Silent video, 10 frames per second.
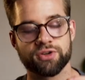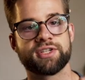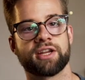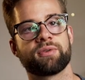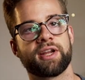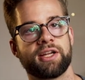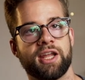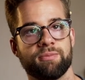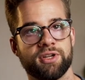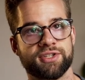you're generating
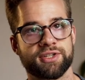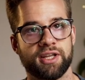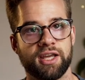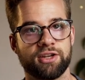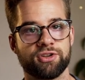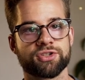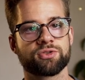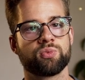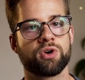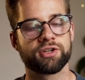the image, it
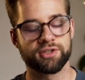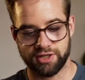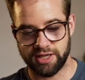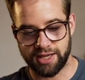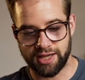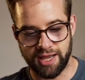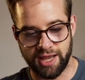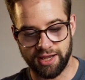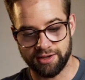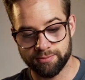doesn't want
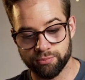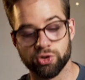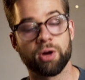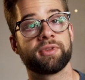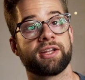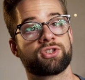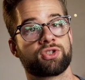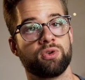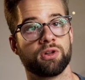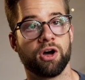a prompt that's
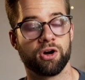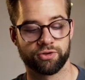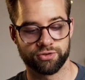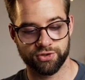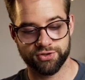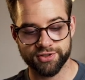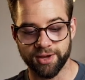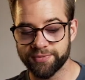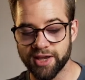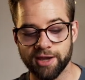too long. So
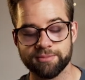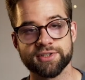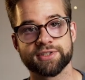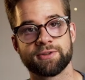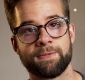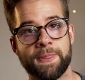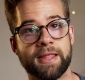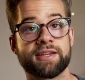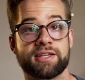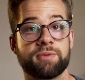sometimes
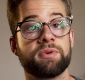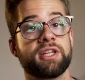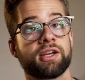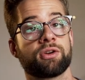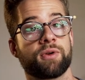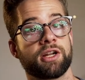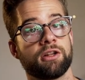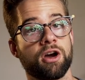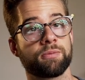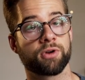ChatGPT can create a
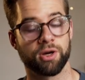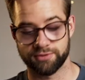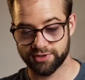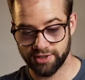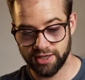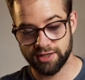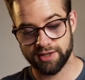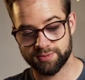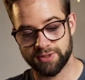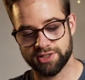long prompt,
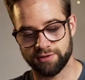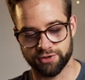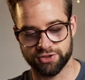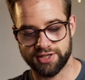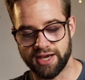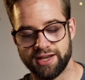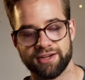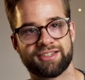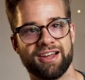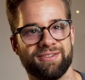especially if we're just
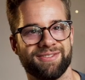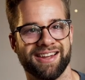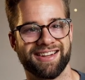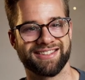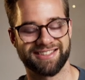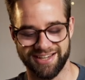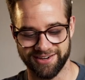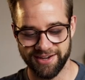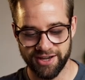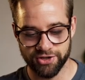adding stuff like this
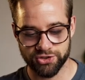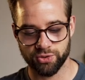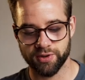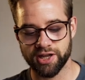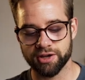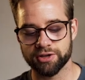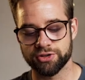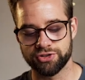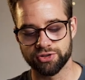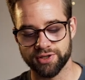here. So what I'm
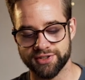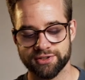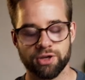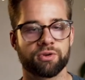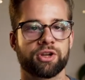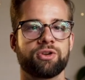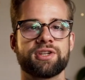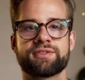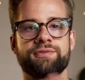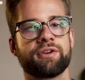gonna do is, we're gonna do
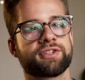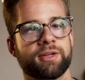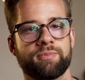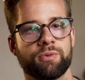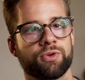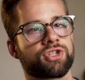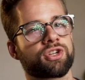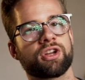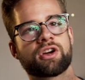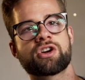this very simply. We're
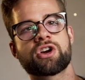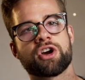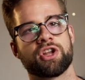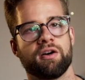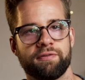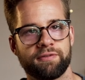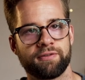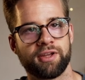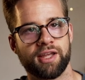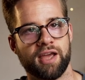just gonna cut off
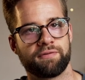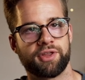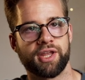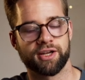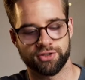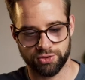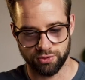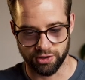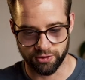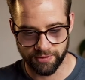everything that's
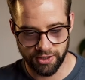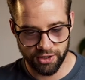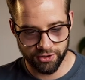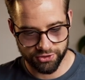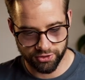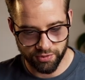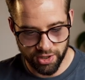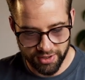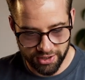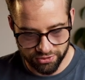too long. So the
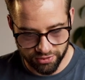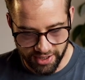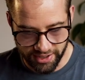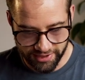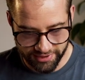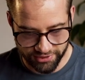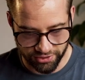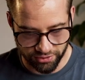way we can do that is